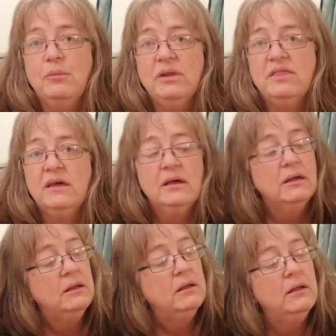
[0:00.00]
with
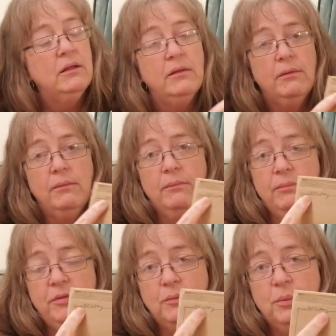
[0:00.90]

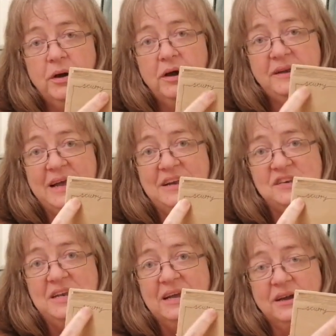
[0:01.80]
the word
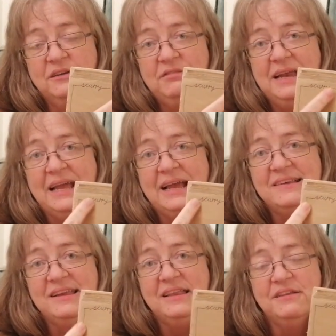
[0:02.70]
actually kind of
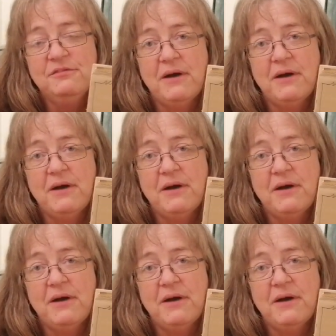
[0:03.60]
linked in the